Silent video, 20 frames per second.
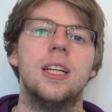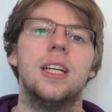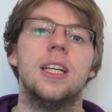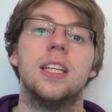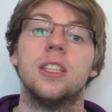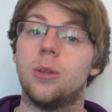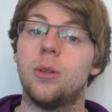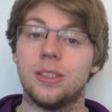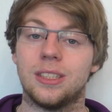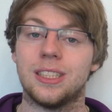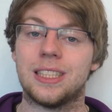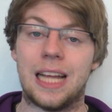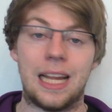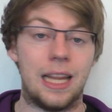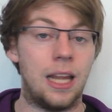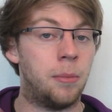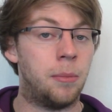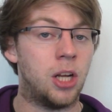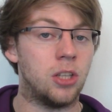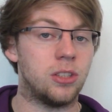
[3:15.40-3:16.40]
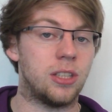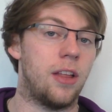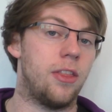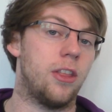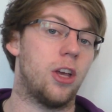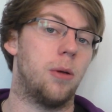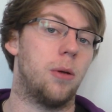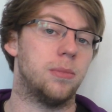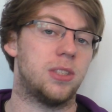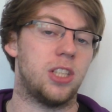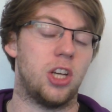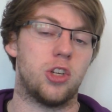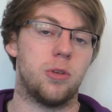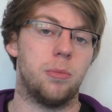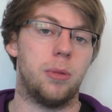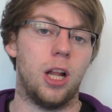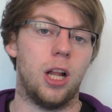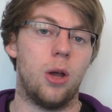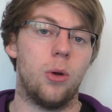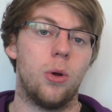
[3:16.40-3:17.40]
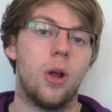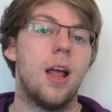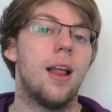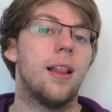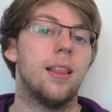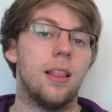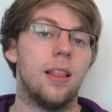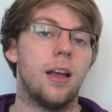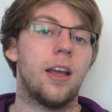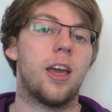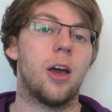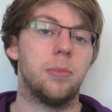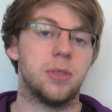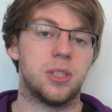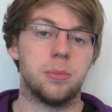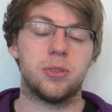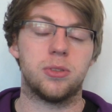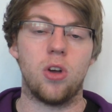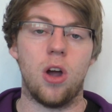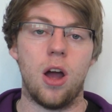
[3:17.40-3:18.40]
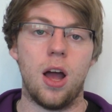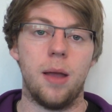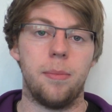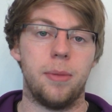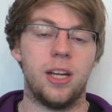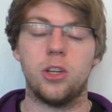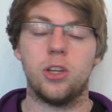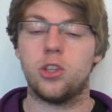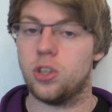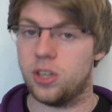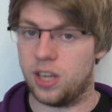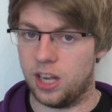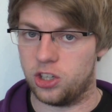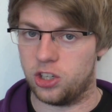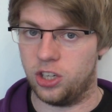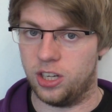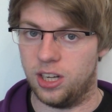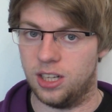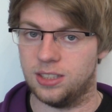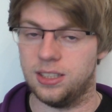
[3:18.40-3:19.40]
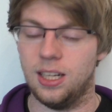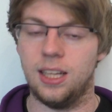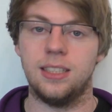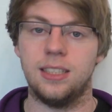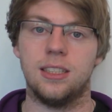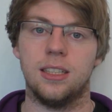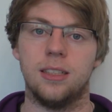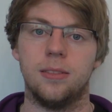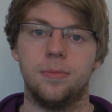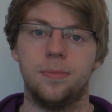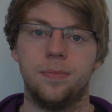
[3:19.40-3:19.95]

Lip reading: So, as I said, let me know down in the comment section below. Like, comment, subscribe, and I should catch you guys later.